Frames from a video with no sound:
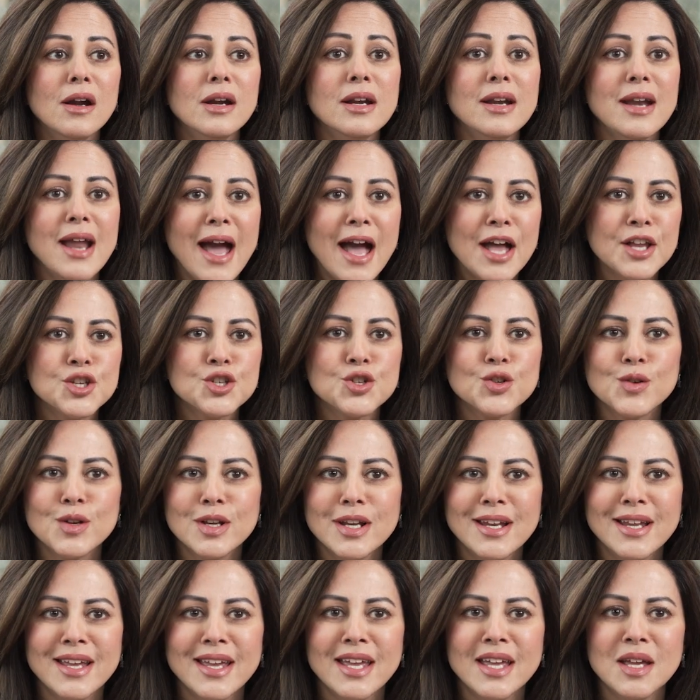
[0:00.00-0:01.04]

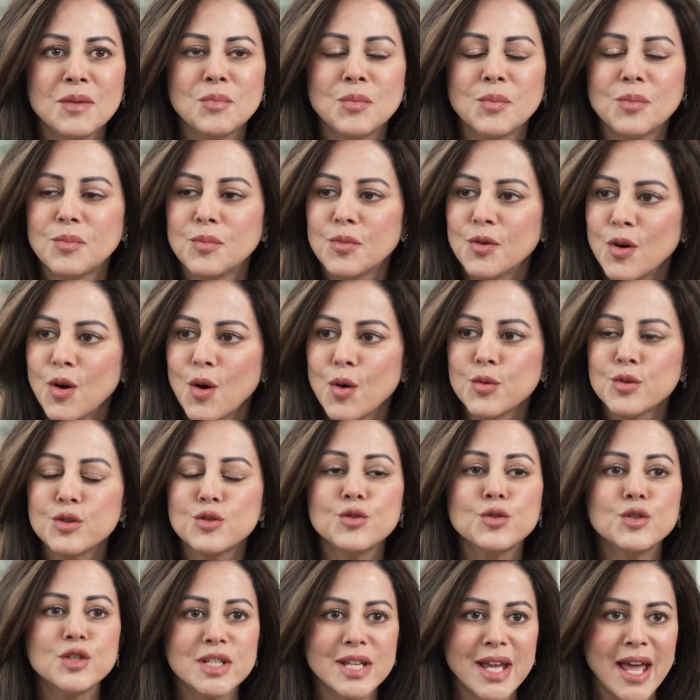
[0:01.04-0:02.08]
naturally prone
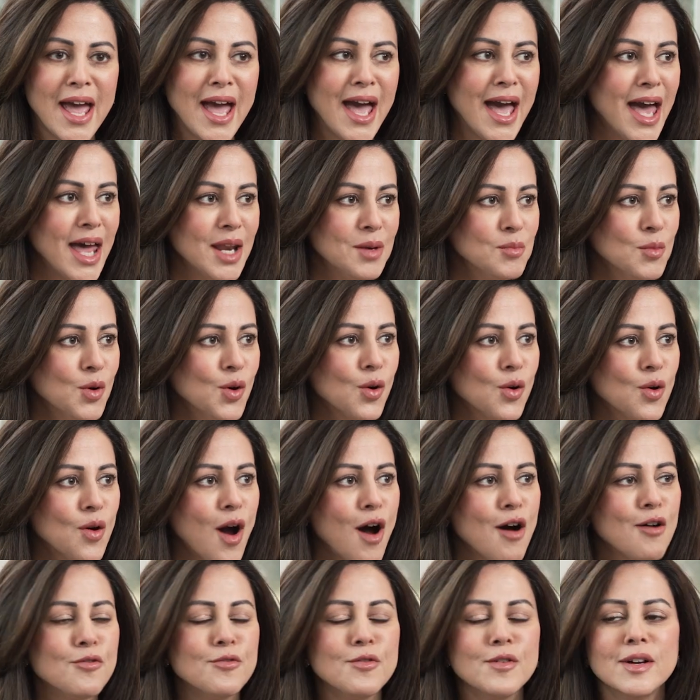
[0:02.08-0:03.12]
to tan more
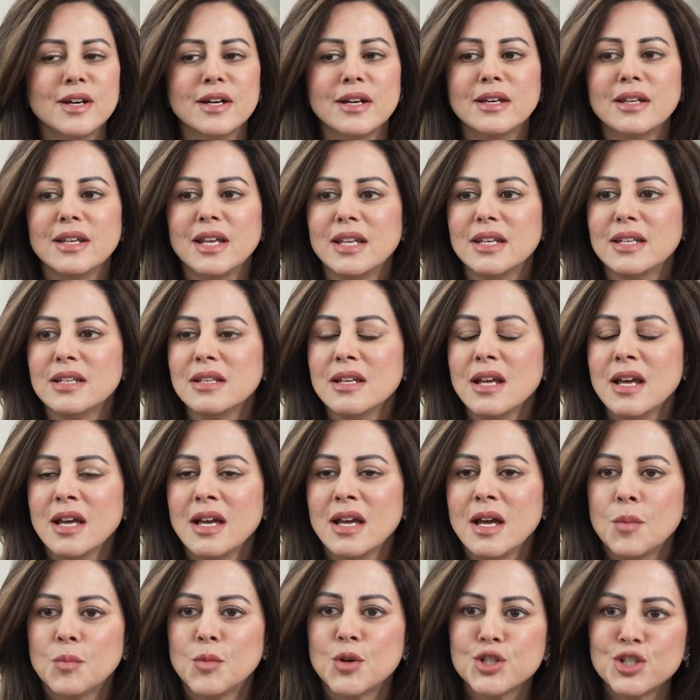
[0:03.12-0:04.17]
often and
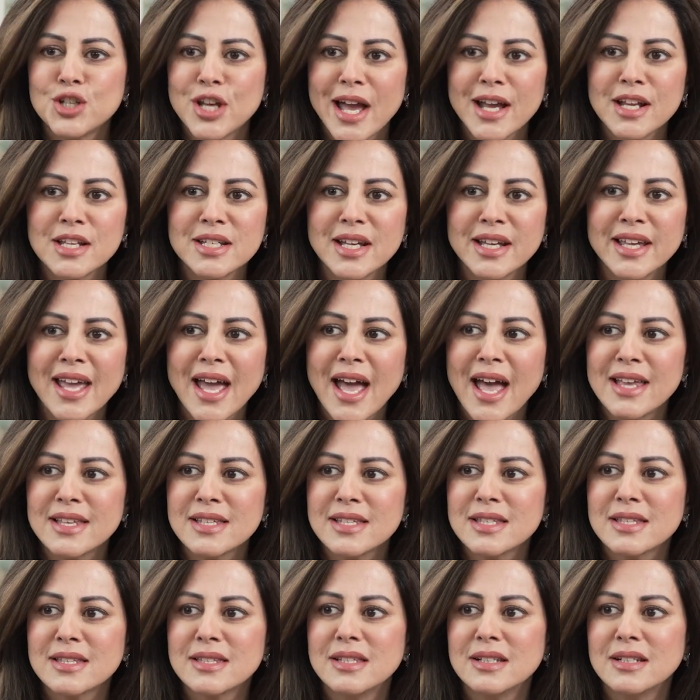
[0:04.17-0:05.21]
protect
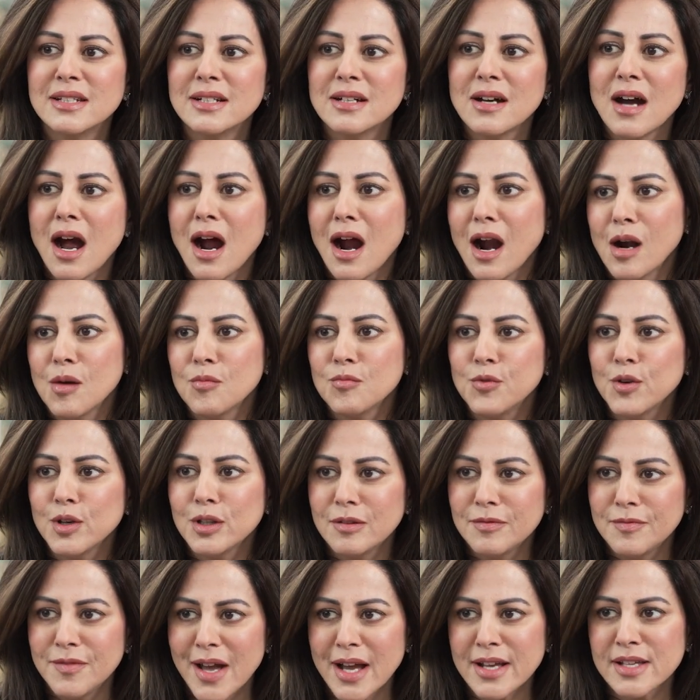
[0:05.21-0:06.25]
against the harmful
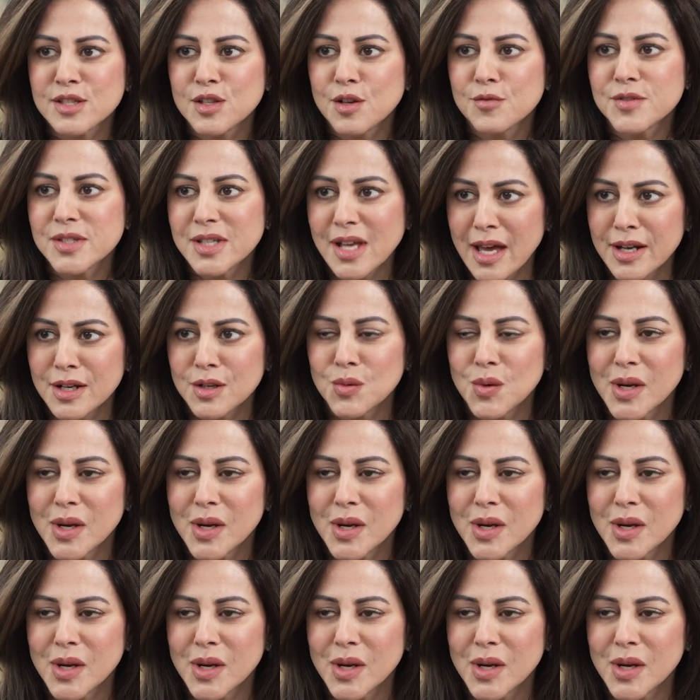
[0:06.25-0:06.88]
effects of sun